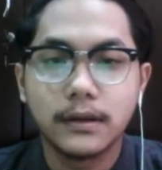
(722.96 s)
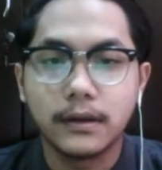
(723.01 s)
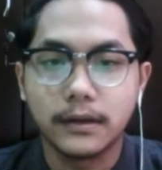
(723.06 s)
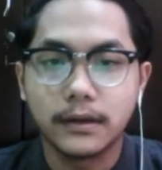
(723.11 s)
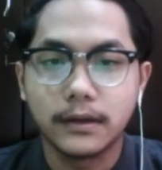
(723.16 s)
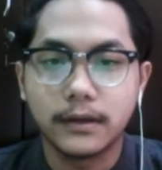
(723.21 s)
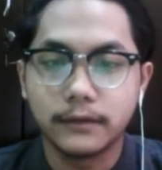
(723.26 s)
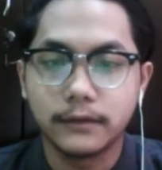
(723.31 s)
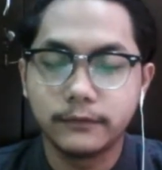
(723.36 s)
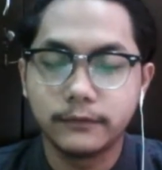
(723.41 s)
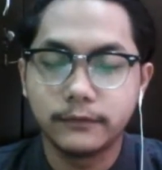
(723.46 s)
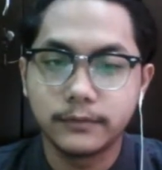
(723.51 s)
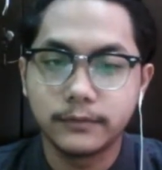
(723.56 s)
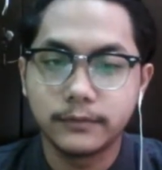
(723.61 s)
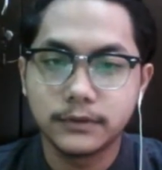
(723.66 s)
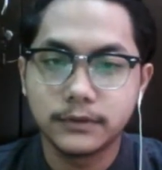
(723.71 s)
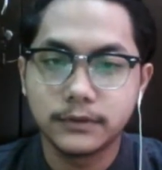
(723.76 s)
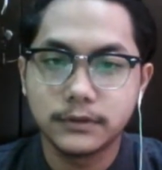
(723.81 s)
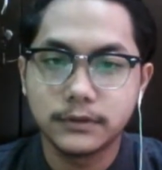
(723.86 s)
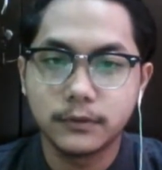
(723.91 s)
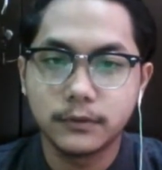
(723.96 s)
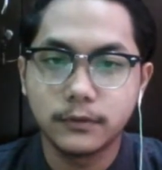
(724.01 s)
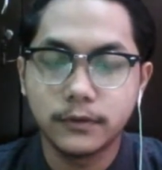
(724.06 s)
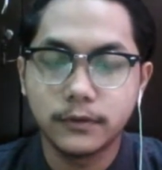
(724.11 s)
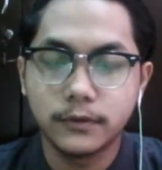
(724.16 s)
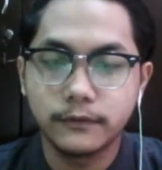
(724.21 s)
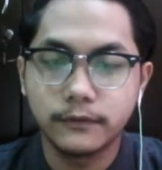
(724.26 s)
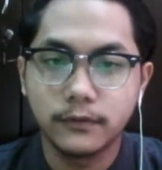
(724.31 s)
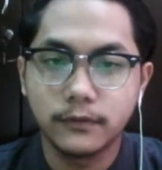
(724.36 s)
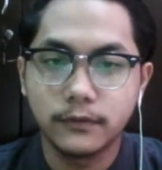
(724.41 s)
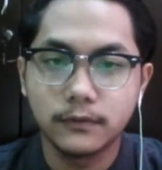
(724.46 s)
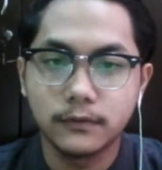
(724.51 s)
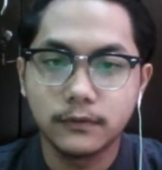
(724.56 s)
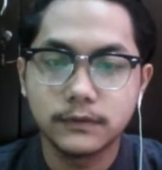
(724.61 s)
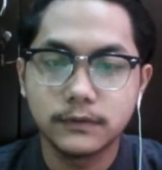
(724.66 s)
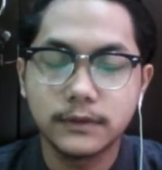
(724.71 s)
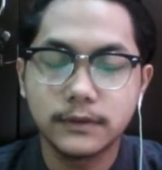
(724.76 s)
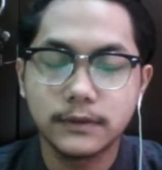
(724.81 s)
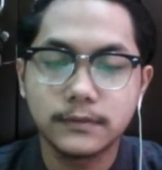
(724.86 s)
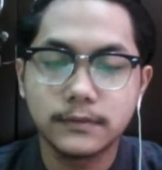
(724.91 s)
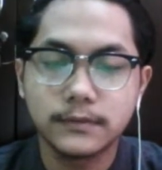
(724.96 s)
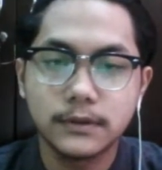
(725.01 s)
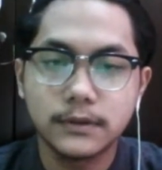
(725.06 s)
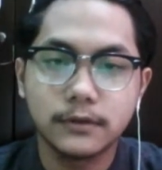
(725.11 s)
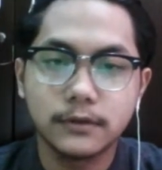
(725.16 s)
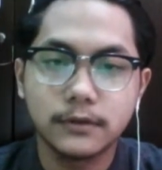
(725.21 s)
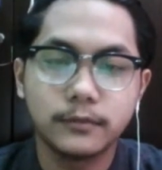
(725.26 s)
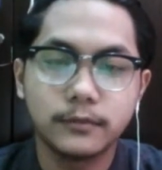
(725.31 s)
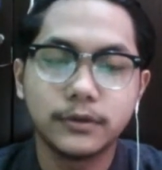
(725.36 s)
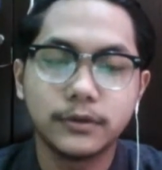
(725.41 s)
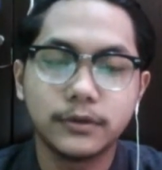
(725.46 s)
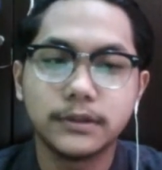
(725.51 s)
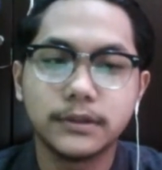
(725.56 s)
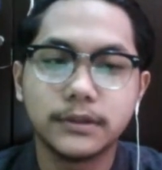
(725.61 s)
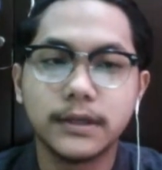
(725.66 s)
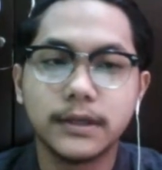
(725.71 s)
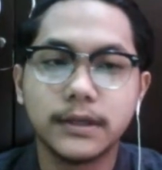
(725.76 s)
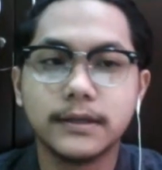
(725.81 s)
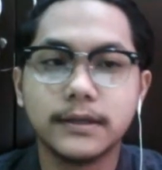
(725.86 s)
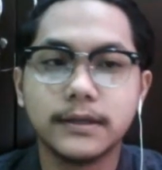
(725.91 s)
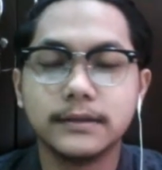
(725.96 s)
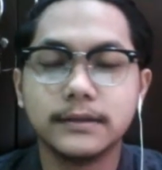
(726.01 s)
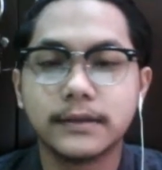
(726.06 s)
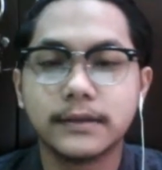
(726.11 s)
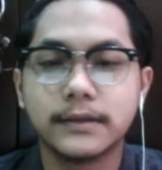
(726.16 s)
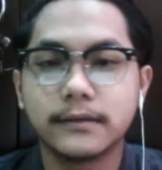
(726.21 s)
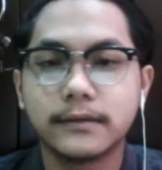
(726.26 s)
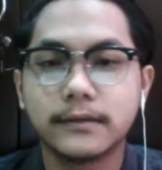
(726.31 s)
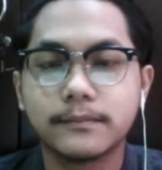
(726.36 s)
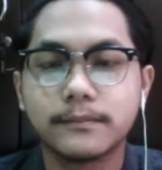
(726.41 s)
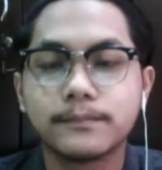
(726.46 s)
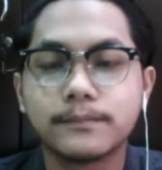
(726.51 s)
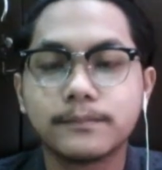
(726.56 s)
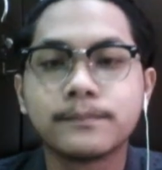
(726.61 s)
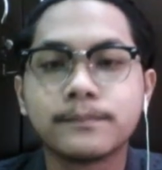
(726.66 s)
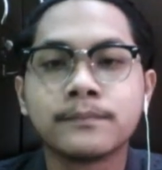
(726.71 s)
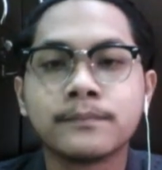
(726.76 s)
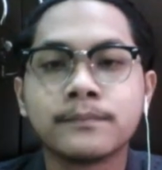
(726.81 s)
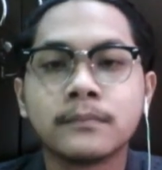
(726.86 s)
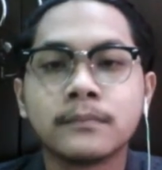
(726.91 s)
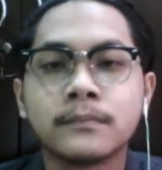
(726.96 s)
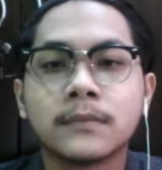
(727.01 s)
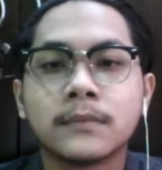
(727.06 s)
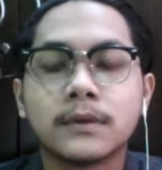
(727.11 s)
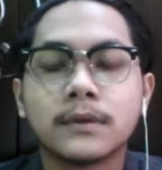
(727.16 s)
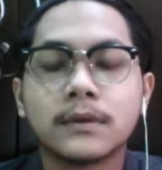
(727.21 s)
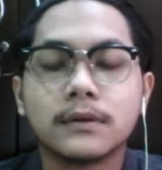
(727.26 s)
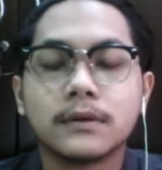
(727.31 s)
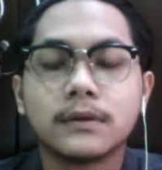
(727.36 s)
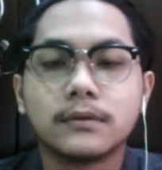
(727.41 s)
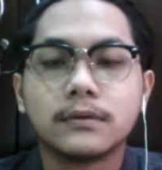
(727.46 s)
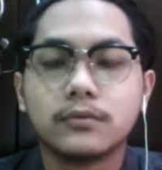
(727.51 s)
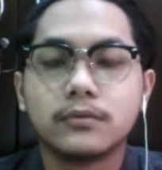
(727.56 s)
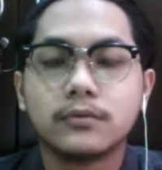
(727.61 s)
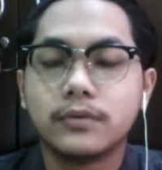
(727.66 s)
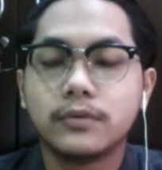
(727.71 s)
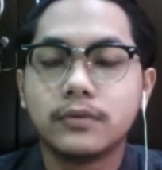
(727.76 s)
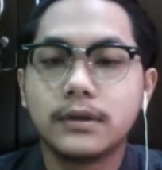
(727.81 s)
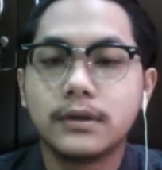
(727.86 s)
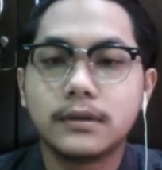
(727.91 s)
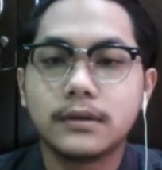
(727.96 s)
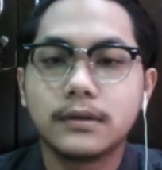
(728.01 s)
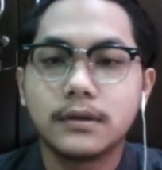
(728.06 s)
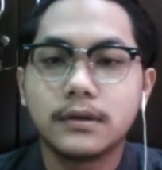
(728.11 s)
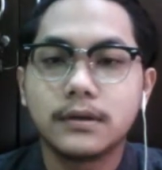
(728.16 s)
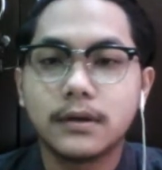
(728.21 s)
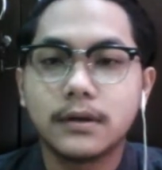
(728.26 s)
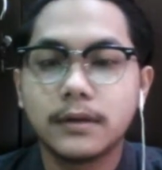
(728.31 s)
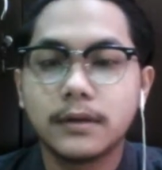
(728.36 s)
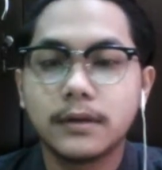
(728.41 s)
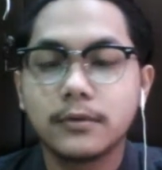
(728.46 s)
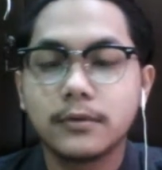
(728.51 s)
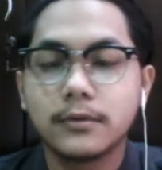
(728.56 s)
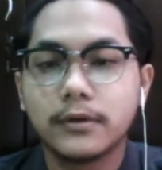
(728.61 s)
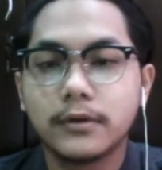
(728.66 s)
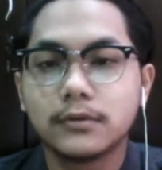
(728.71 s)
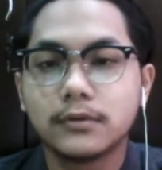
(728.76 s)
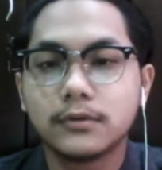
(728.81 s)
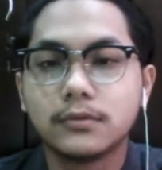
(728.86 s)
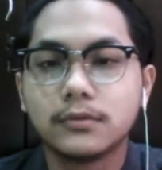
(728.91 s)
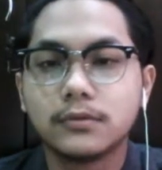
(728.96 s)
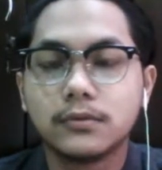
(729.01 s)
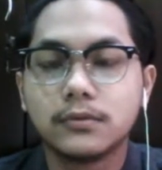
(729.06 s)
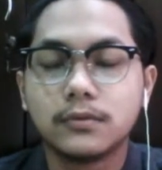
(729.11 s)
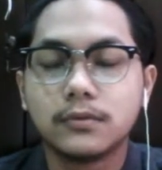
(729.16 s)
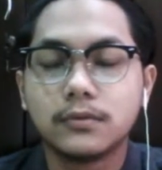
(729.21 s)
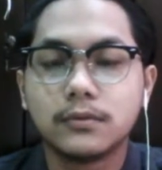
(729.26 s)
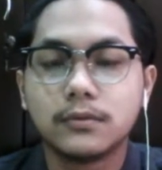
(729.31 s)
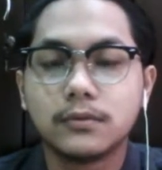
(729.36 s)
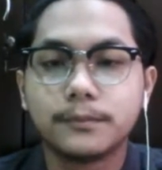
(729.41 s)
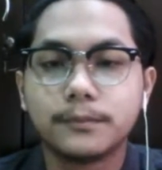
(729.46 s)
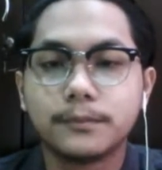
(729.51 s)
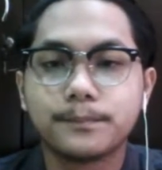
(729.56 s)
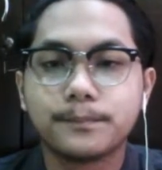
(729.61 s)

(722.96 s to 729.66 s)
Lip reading: and I'm from Section 1 for subject Computer Aided Design. Today I'm going to